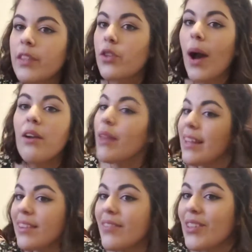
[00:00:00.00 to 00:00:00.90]
so I don't
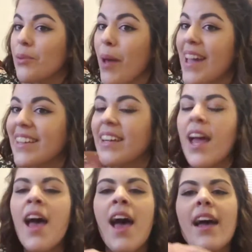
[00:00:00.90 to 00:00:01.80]
like leaving the paint.
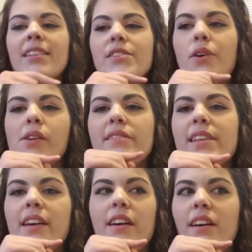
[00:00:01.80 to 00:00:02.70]
And so I
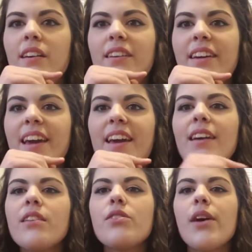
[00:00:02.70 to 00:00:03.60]
was like,
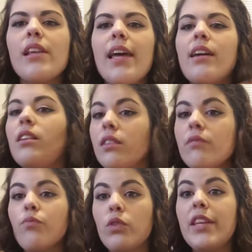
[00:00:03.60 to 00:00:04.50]
okay. And so I like
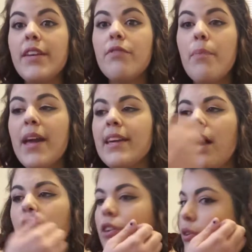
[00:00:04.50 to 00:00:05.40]
leave the paint
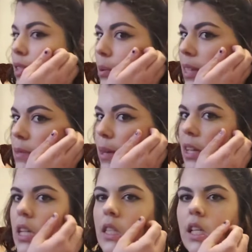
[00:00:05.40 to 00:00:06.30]
counter to go see what this
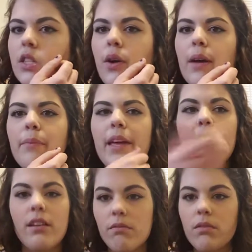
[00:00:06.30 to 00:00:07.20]
man needs. And so I'm like,